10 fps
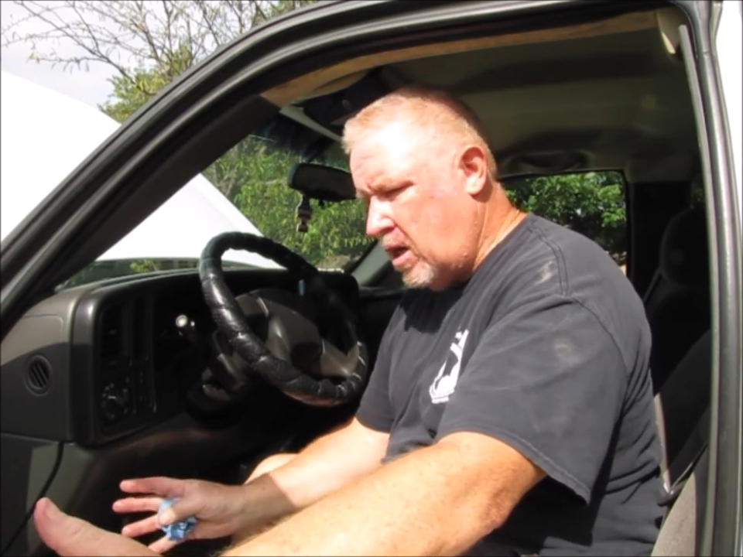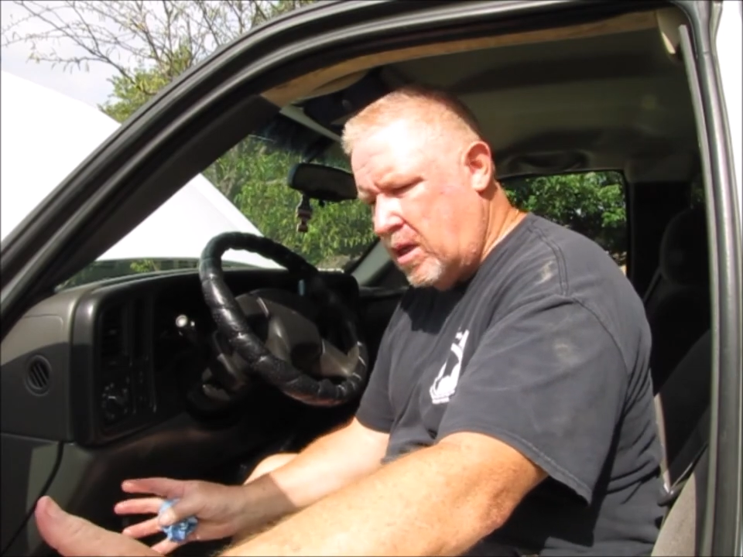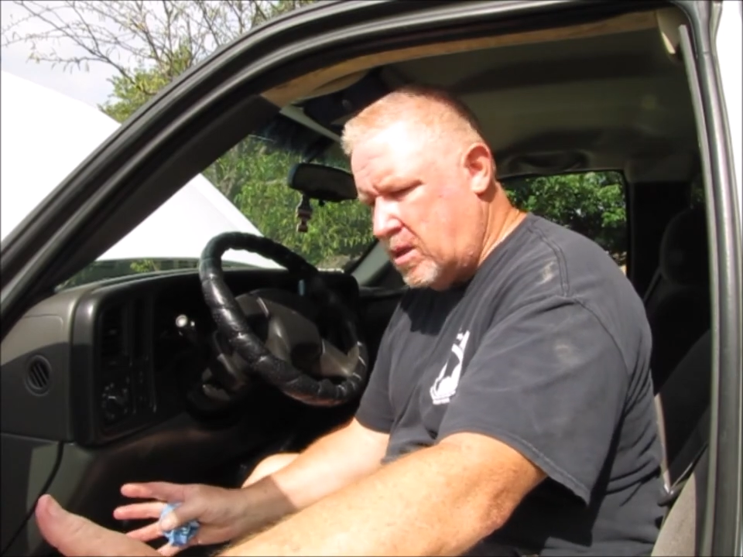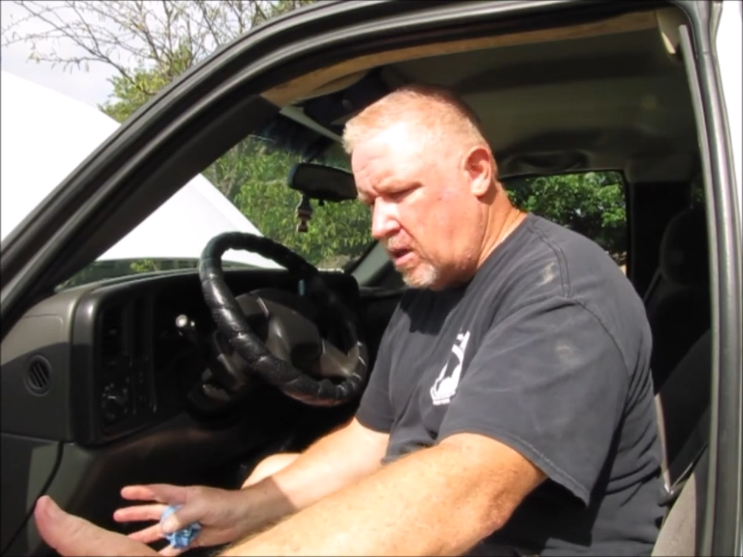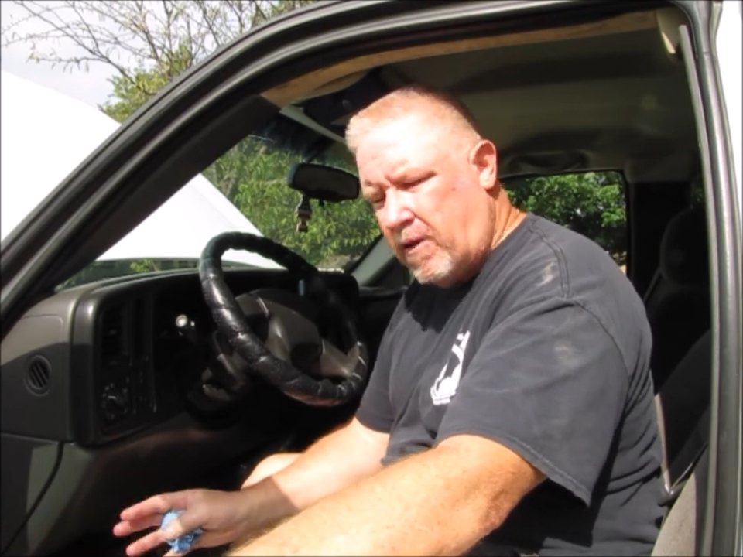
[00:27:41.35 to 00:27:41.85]

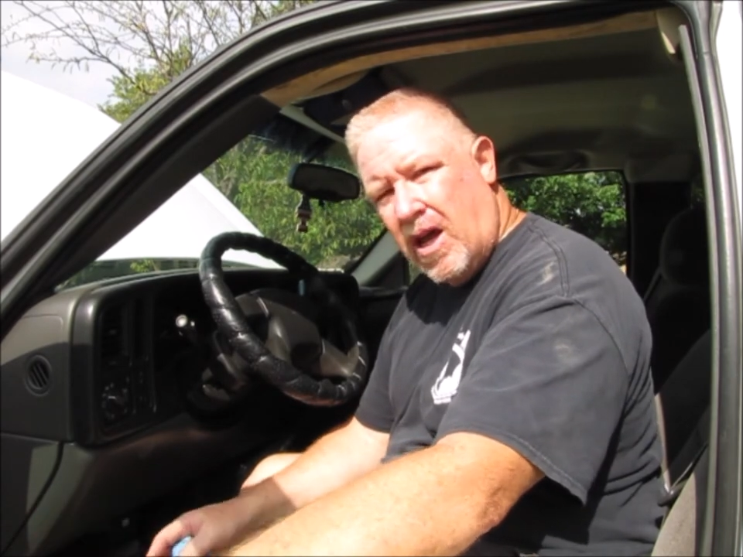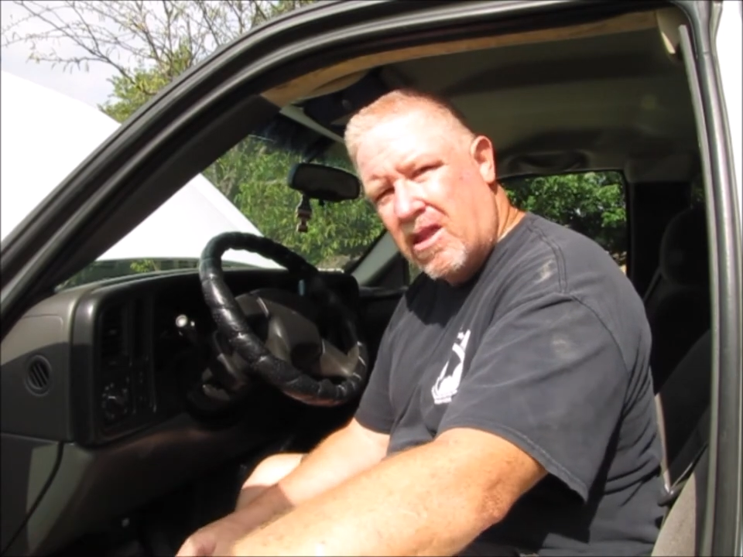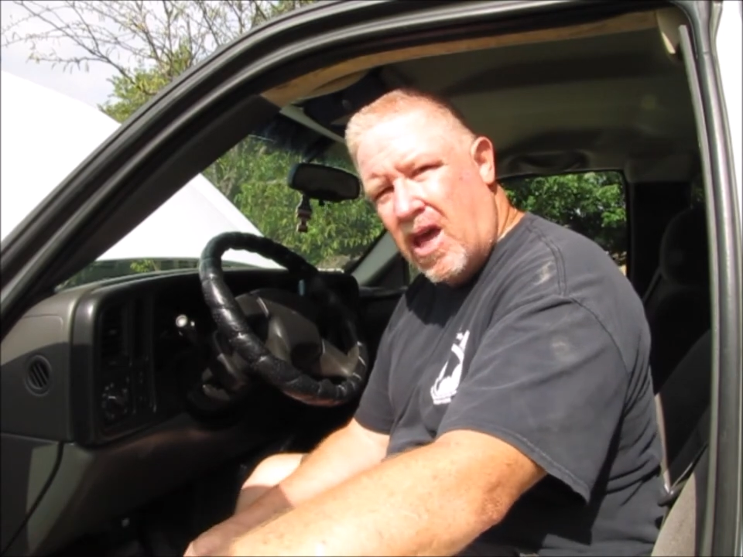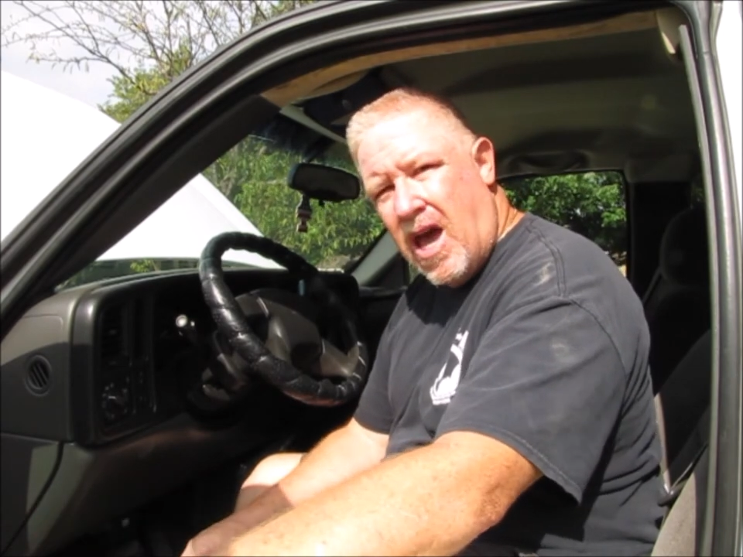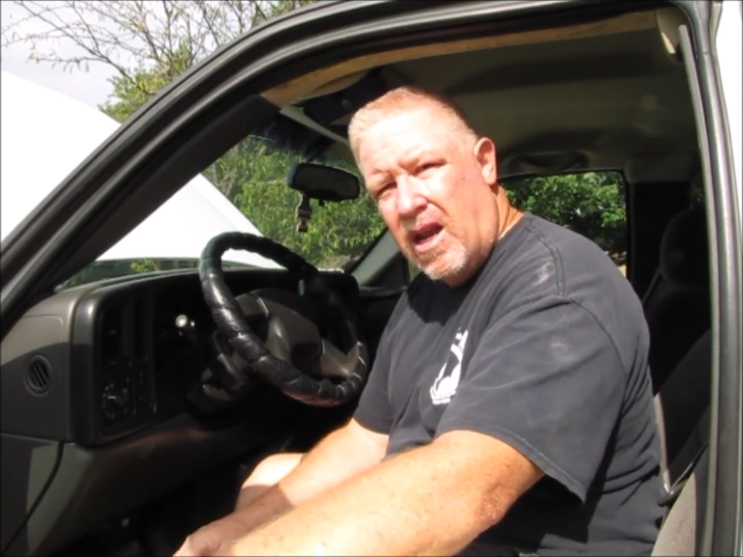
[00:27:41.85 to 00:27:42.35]
stuff
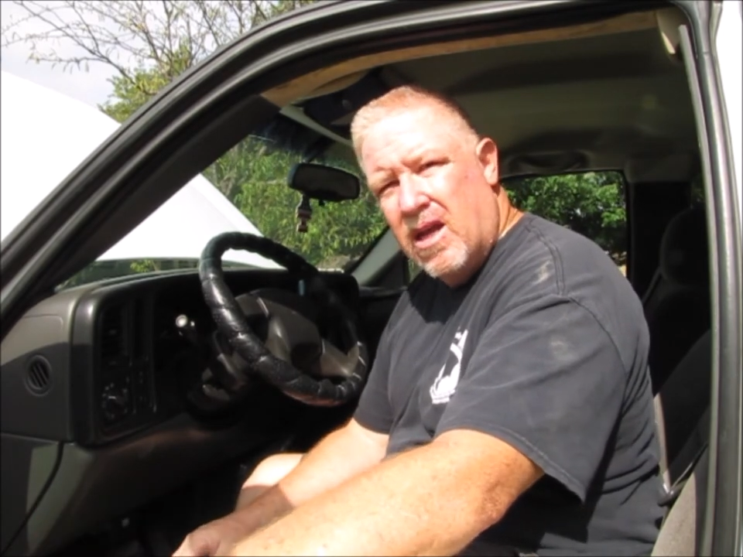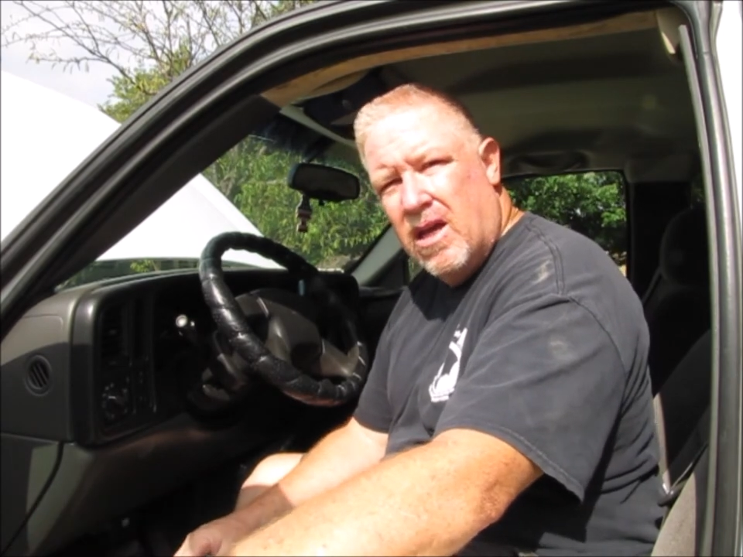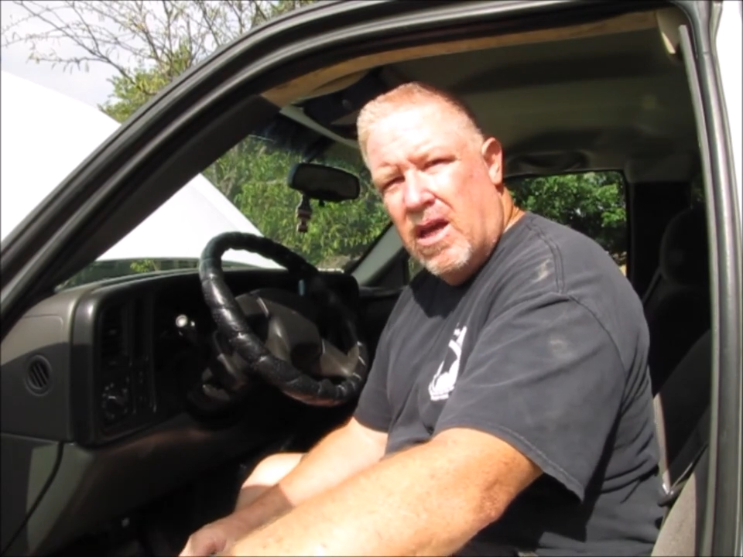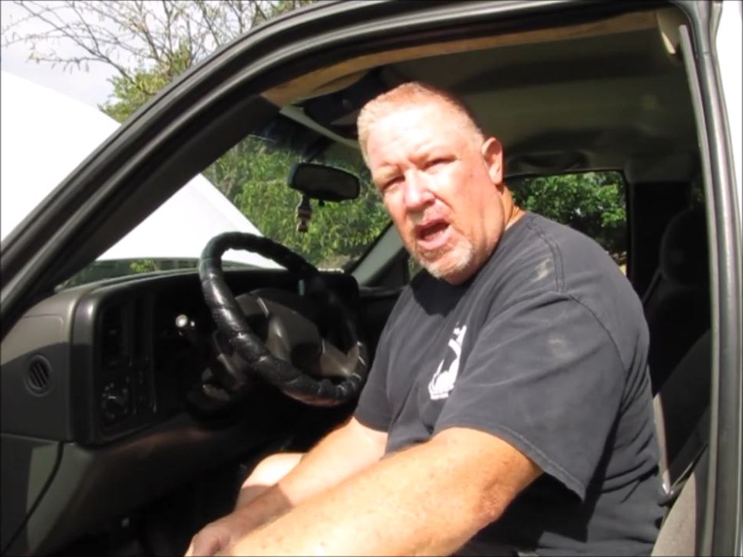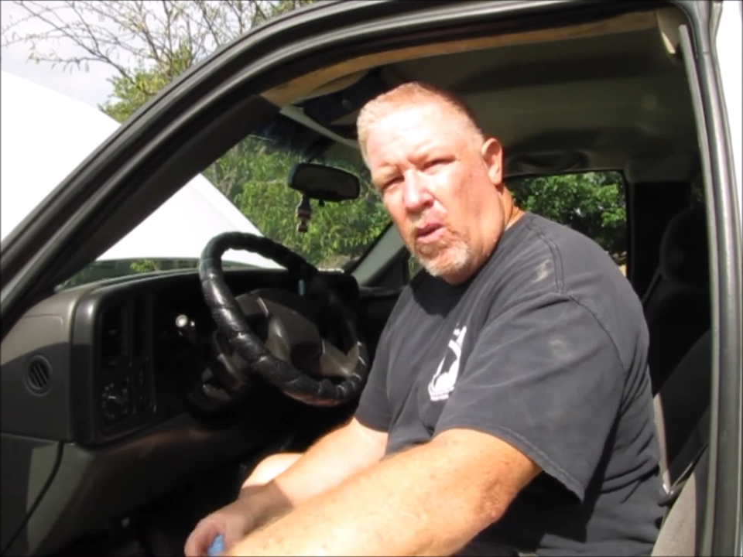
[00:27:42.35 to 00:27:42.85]
like that,
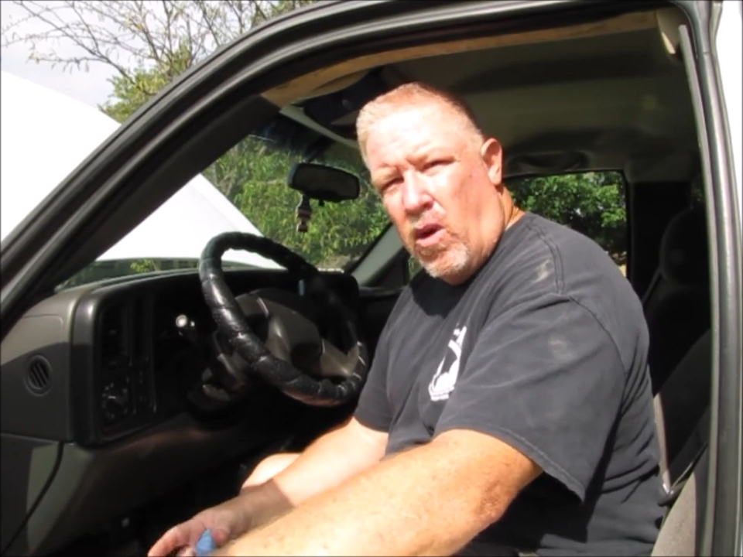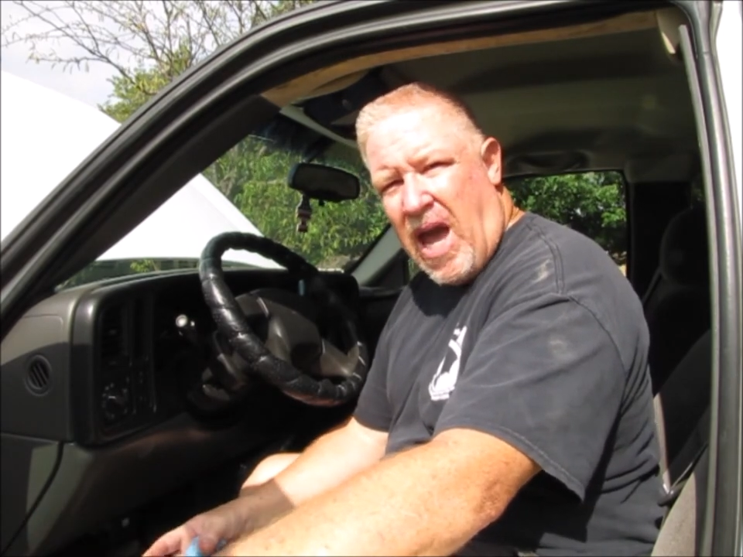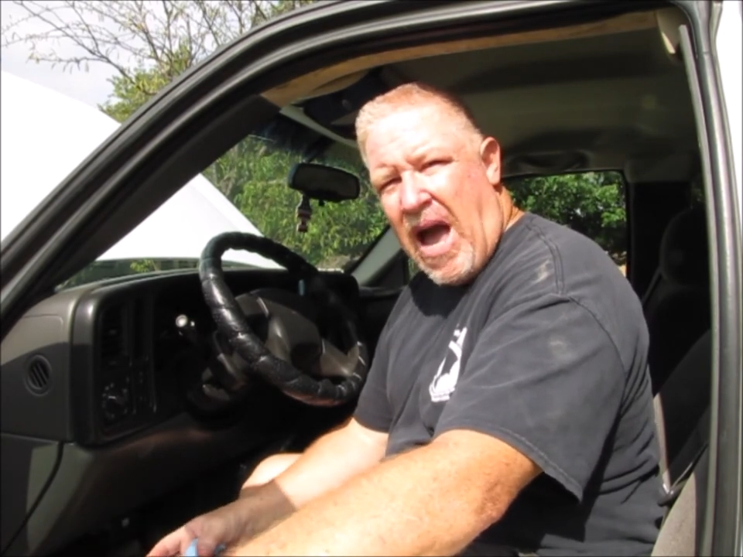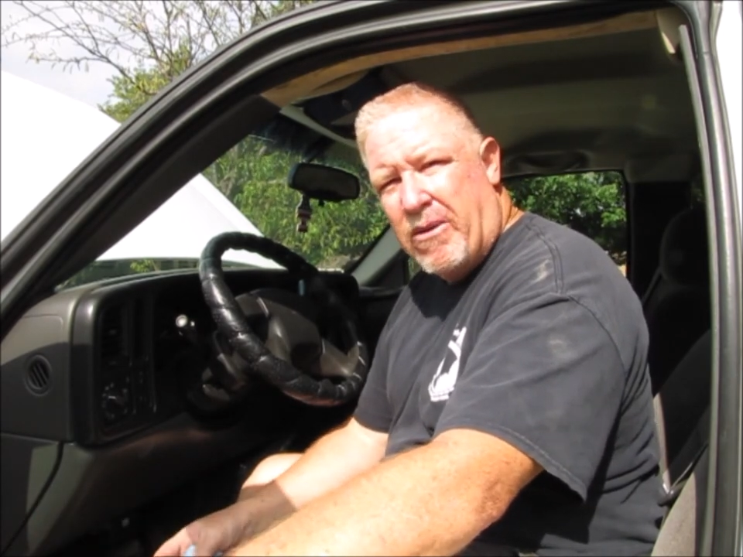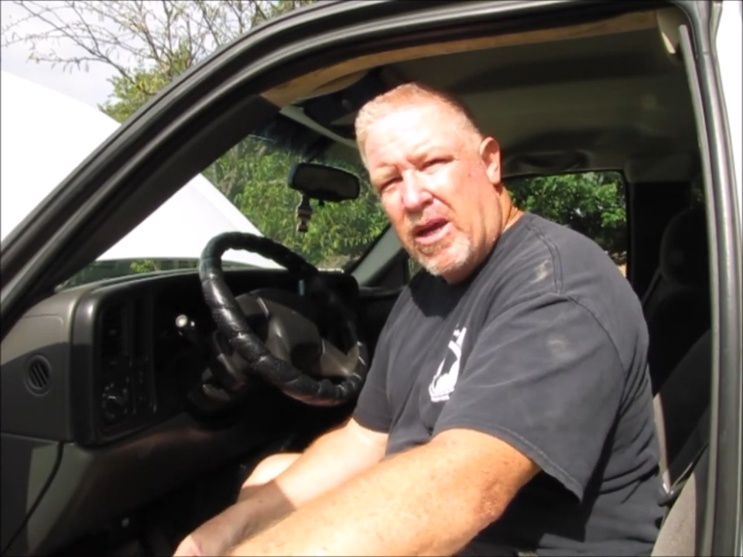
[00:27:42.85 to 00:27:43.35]
it will
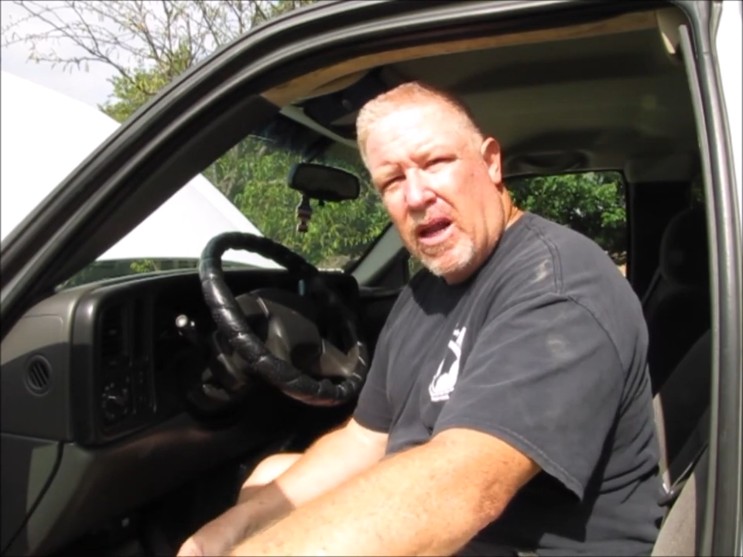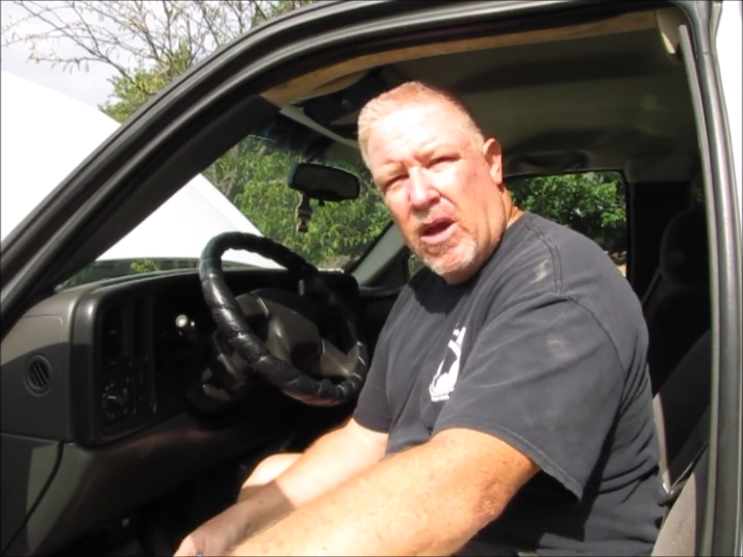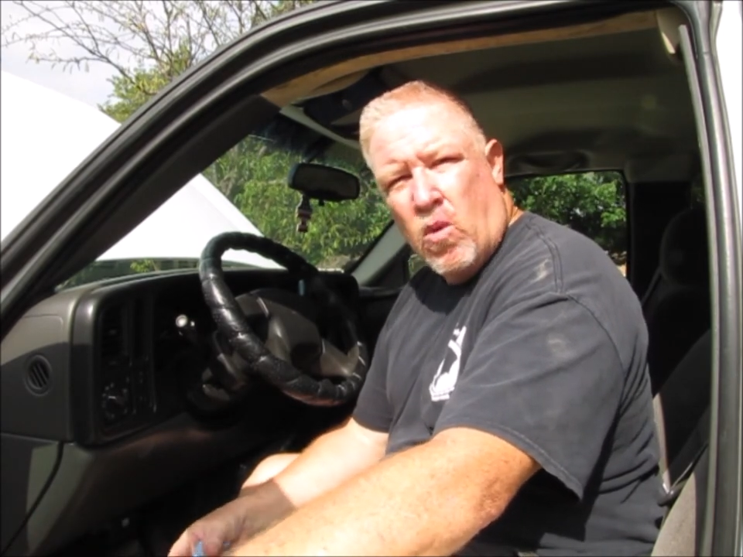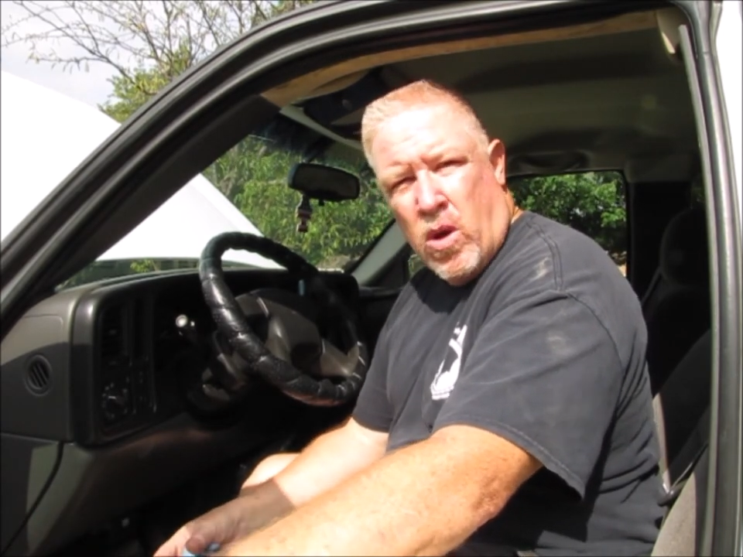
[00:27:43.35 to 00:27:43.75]
calculate